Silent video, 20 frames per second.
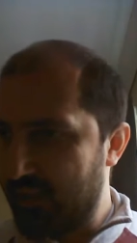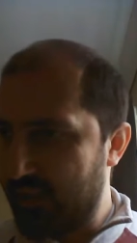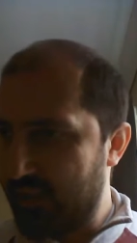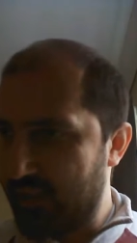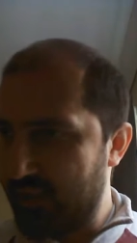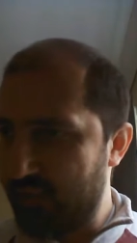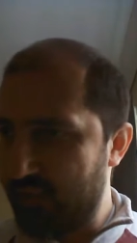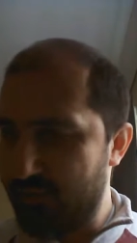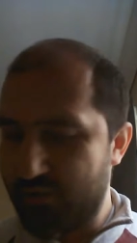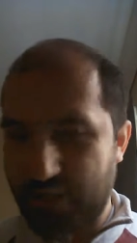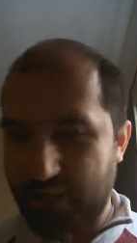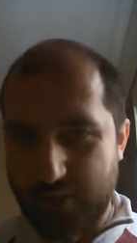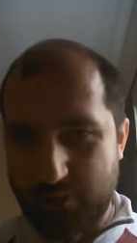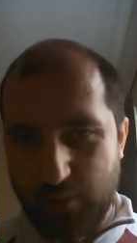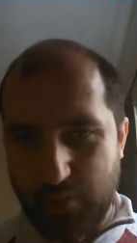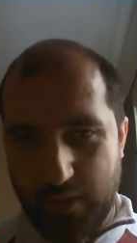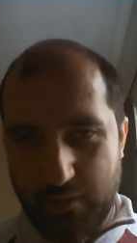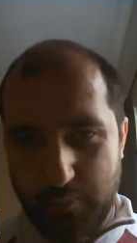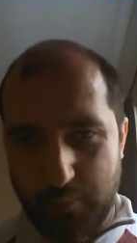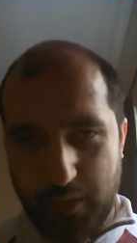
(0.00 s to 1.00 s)
I know it's like
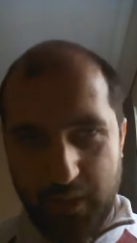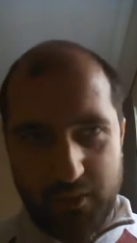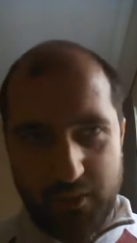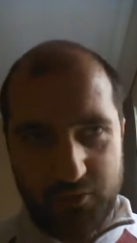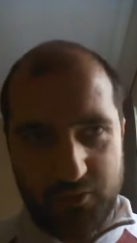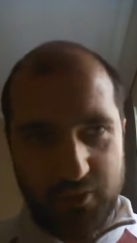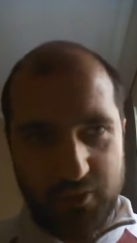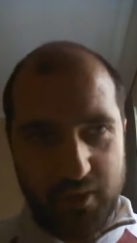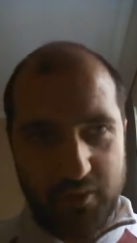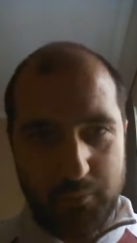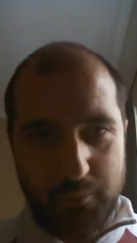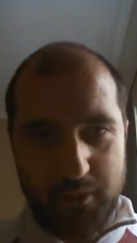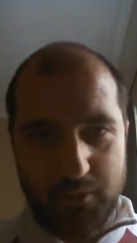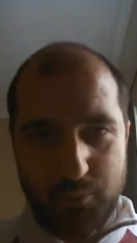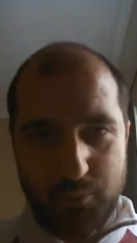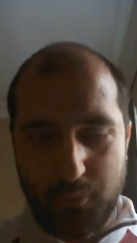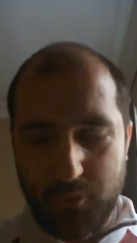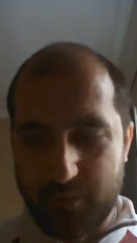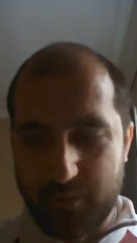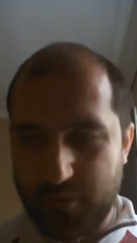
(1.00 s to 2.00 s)
quite a biased thing of me to
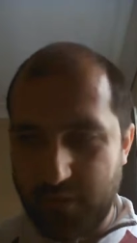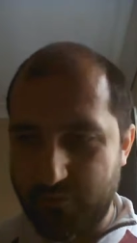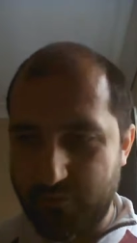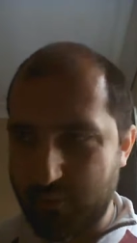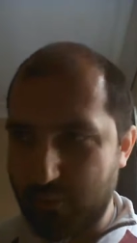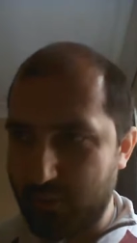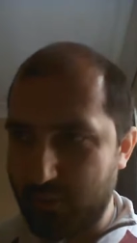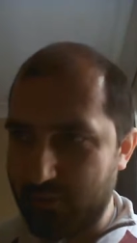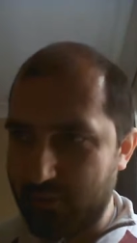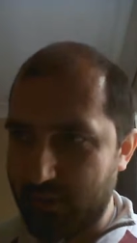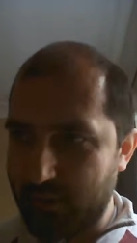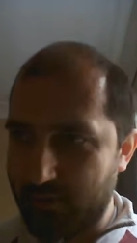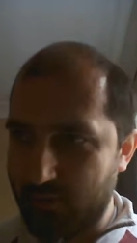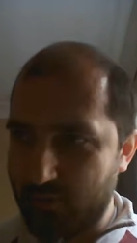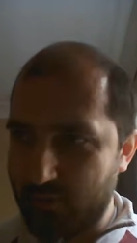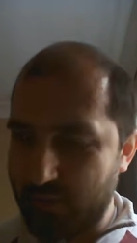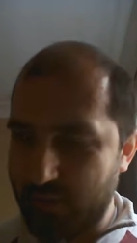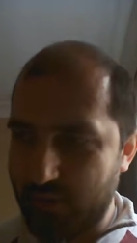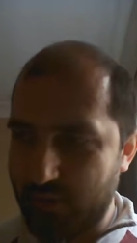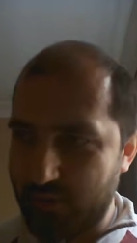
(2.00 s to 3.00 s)
support Italian football, and